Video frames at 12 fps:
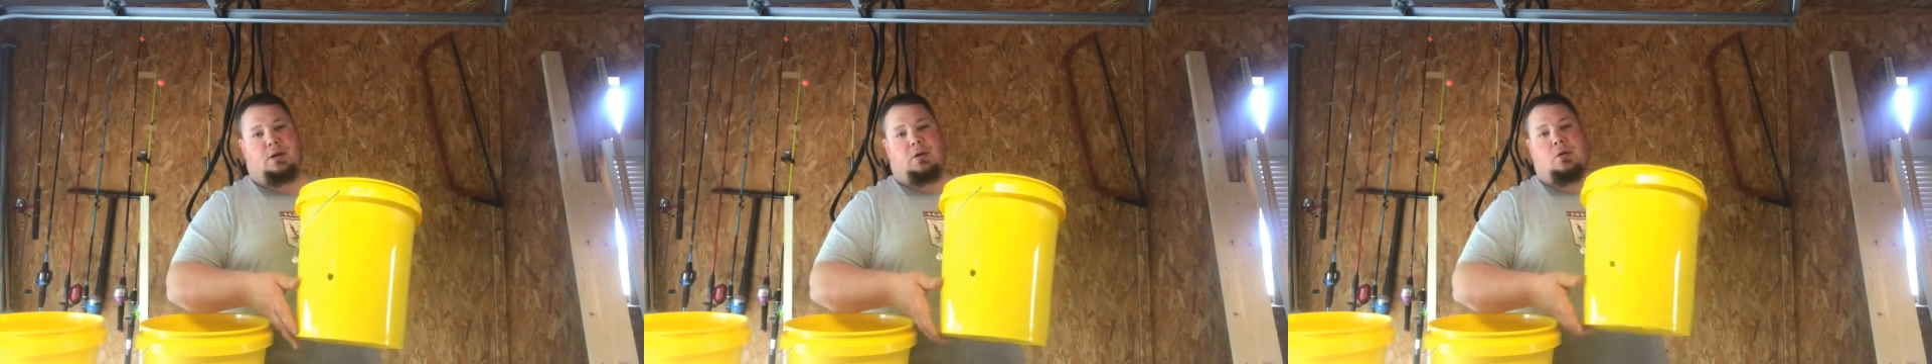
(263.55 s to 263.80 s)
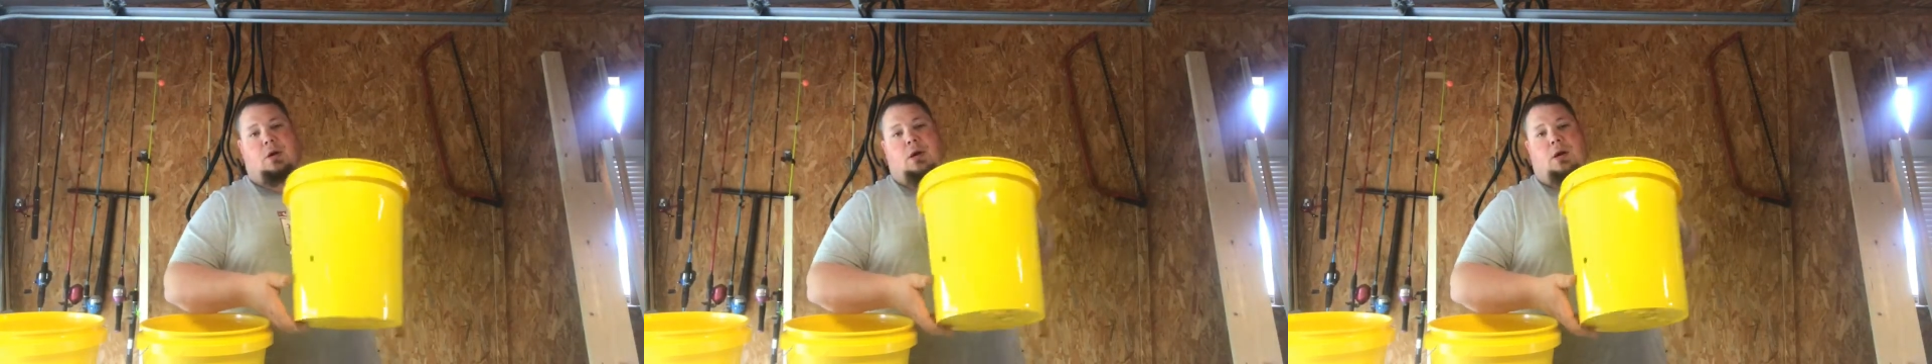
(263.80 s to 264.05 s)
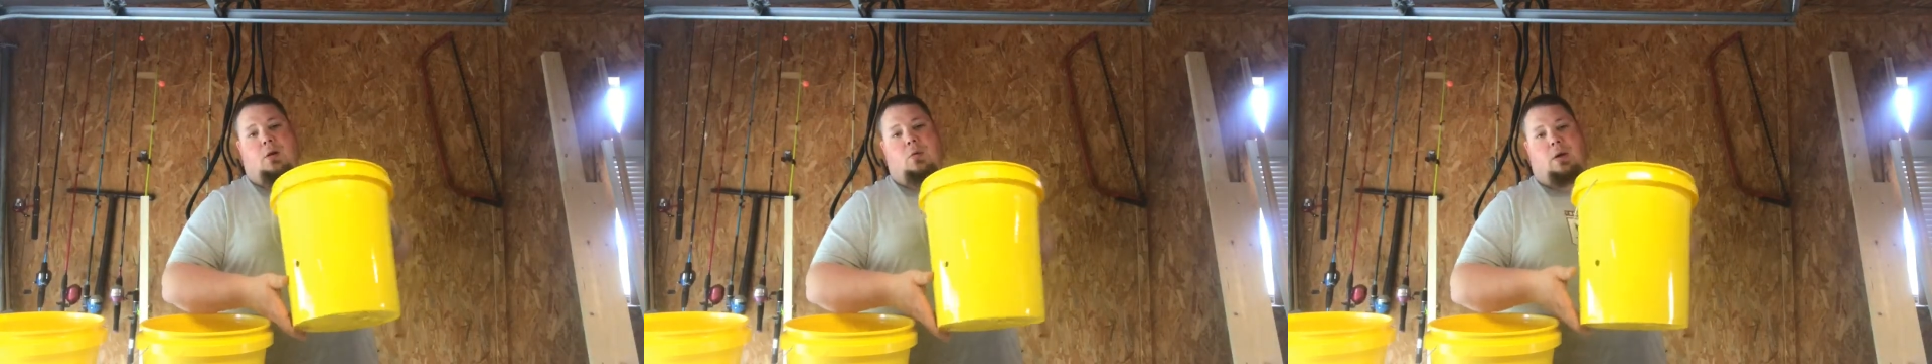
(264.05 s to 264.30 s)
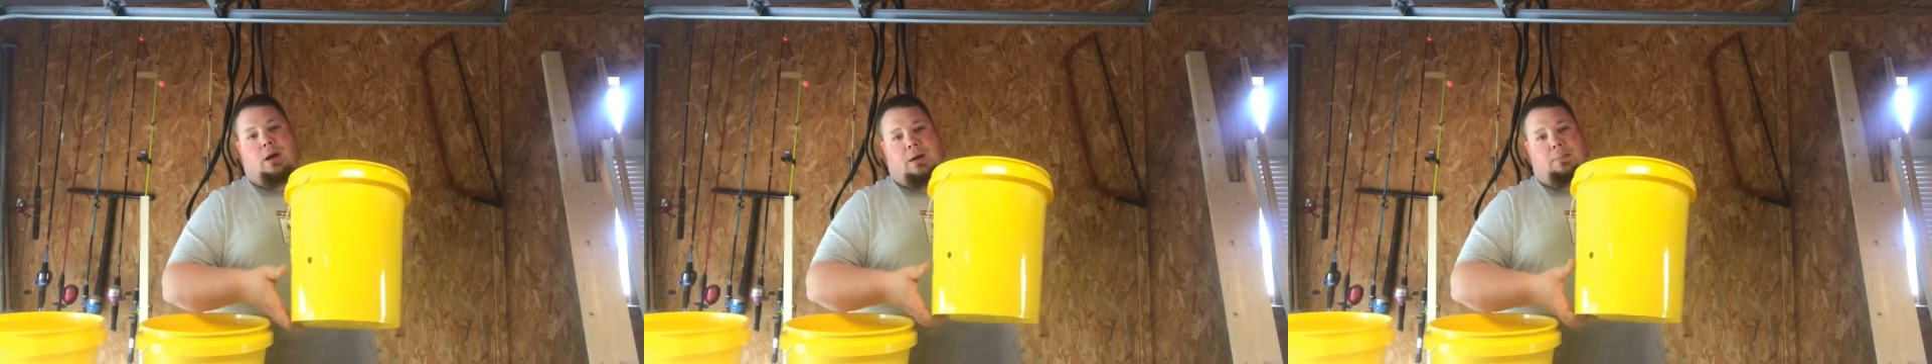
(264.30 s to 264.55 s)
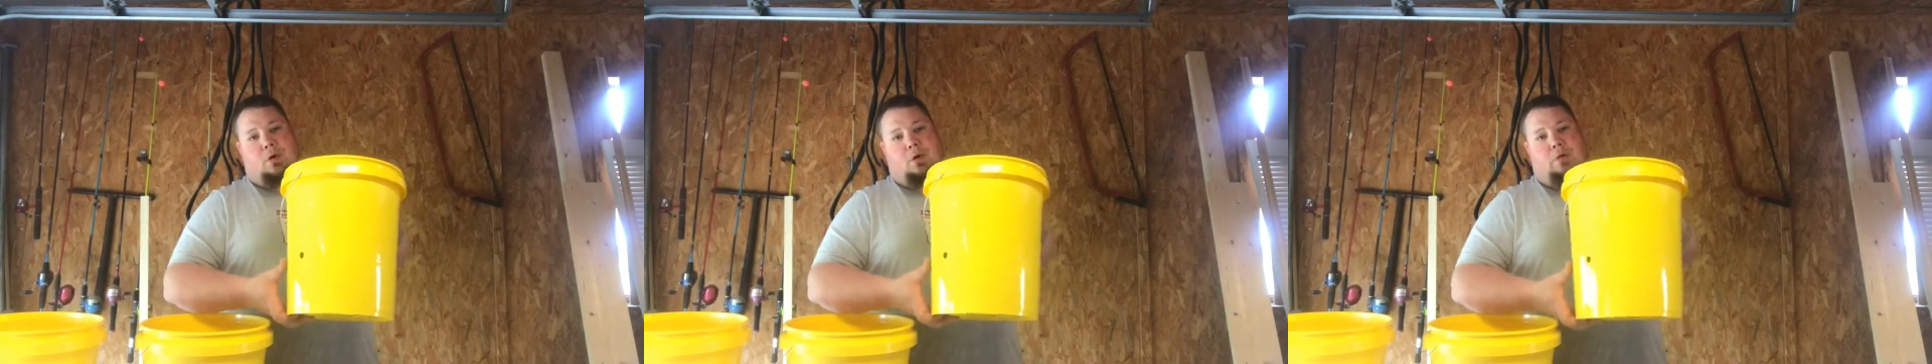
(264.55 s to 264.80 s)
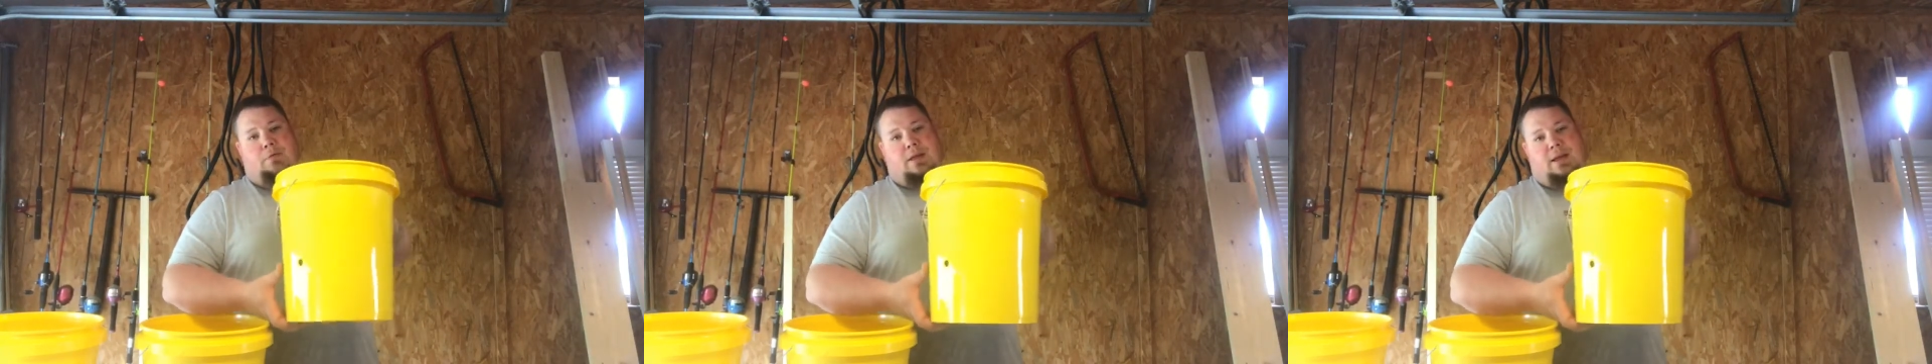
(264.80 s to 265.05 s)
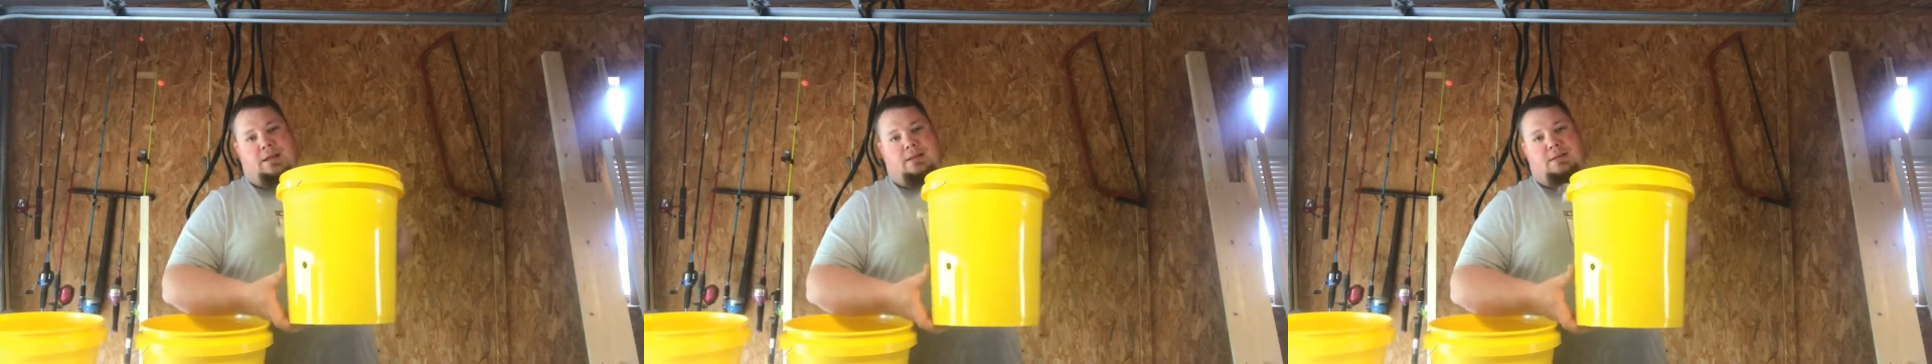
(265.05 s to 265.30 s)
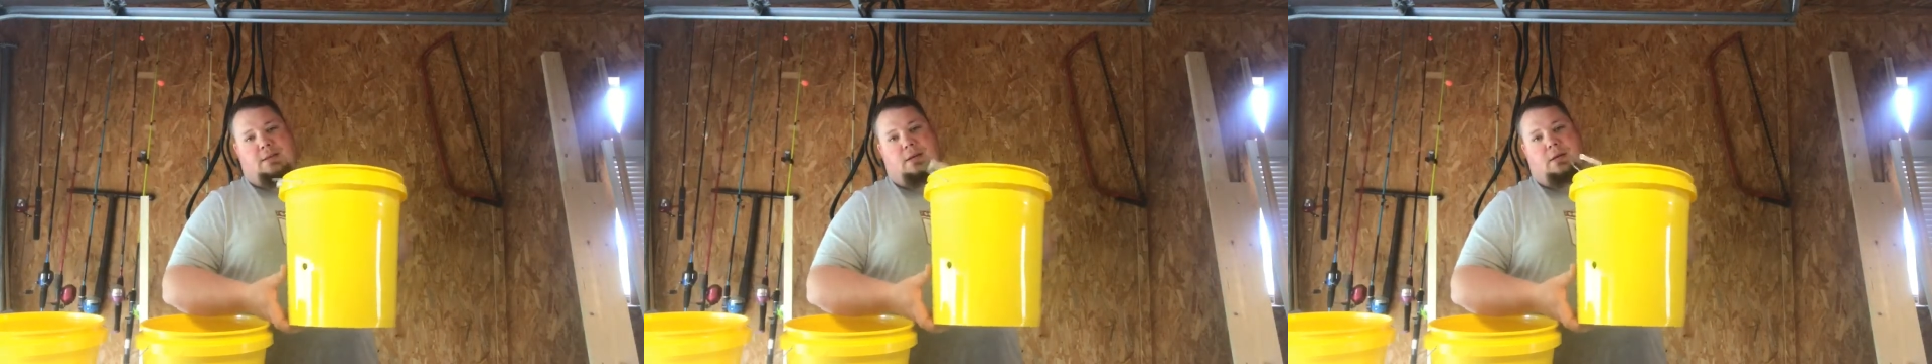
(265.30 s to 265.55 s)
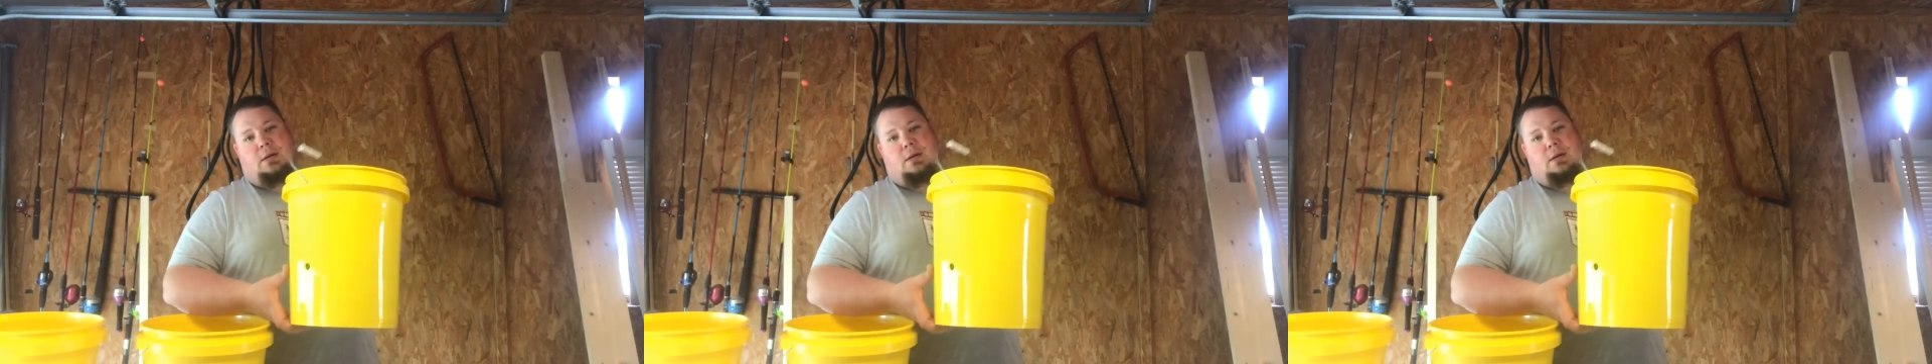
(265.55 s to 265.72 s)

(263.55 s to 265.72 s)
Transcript: so when I move these,